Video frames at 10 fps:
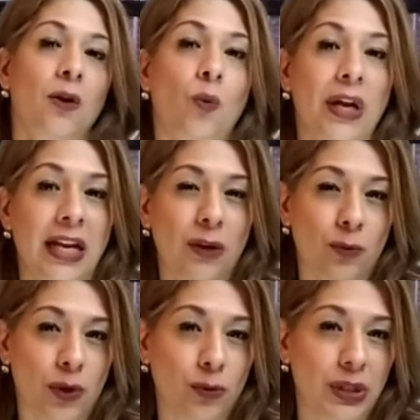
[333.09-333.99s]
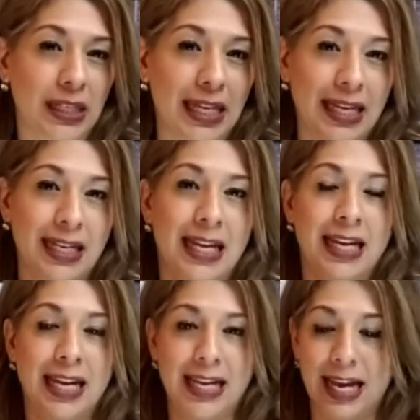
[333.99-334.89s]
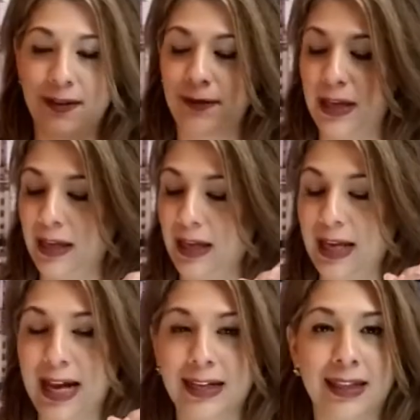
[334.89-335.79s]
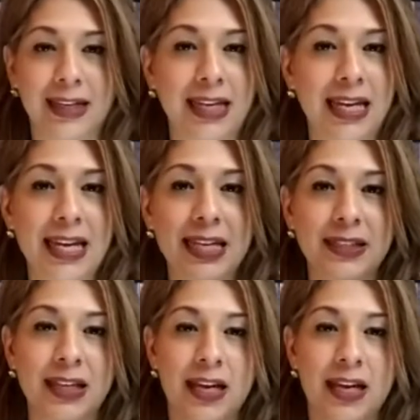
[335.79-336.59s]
When he rose again, he had the keys